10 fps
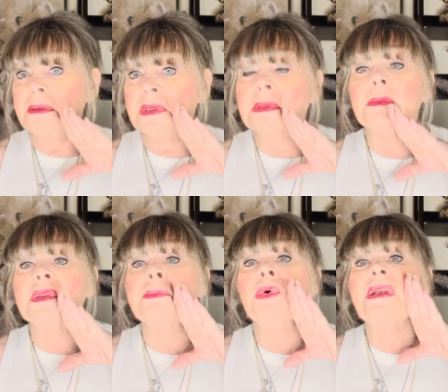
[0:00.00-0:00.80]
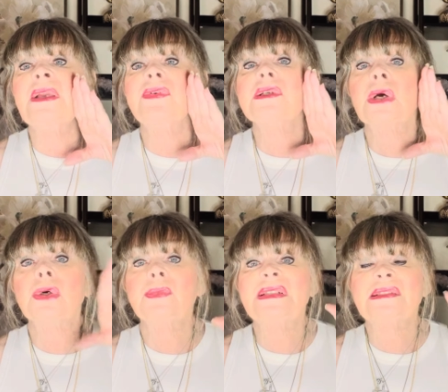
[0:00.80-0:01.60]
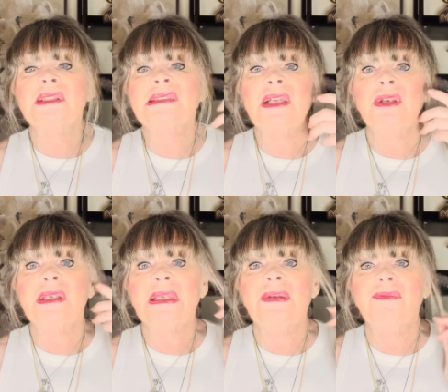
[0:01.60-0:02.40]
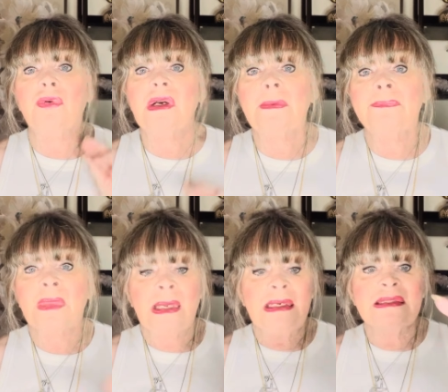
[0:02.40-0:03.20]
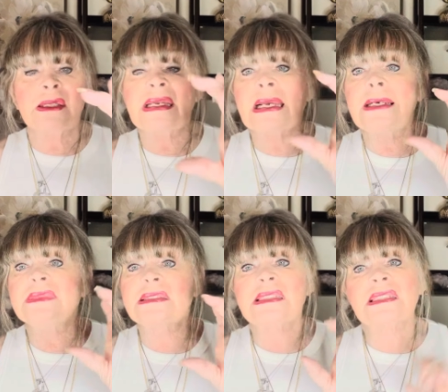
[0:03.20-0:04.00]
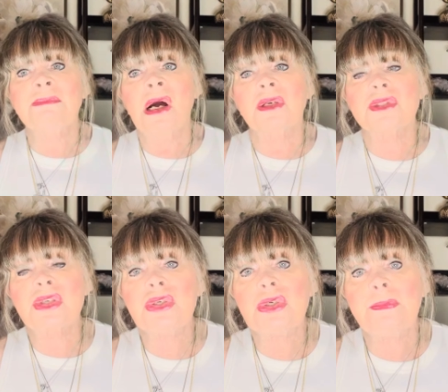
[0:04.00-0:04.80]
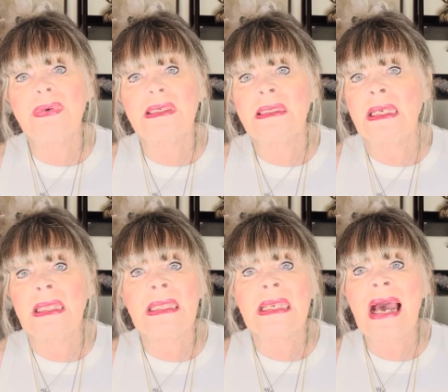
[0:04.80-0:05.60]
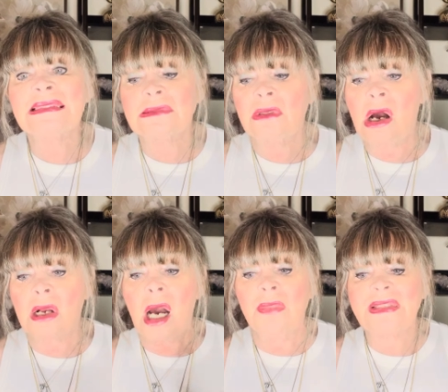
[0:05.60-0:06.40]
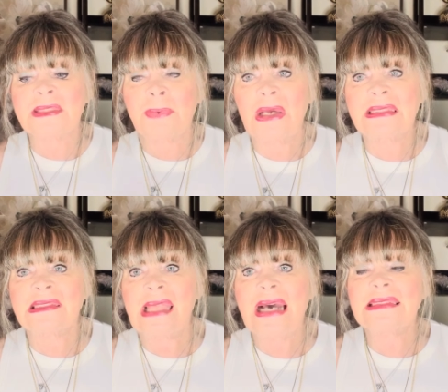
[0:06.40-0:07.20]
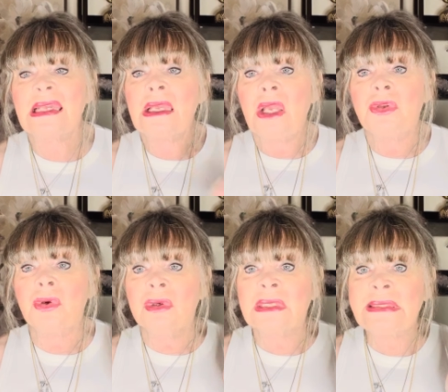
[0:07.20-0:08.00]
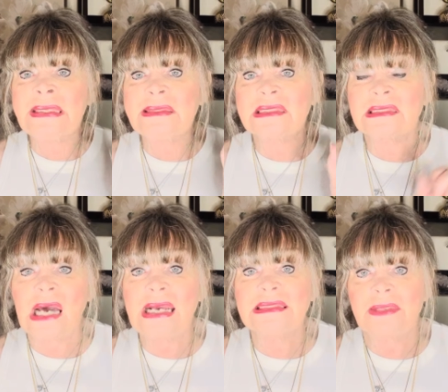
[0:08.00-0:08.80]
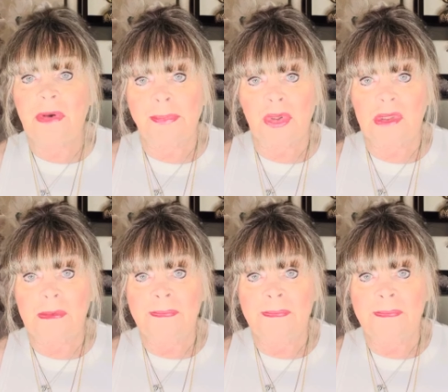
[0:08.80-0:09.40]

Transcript: the, the more even tone results that you're looking for. So it comes in a smaller tube, but it, it lasts so long. All these products last. You only need the size of a pearl.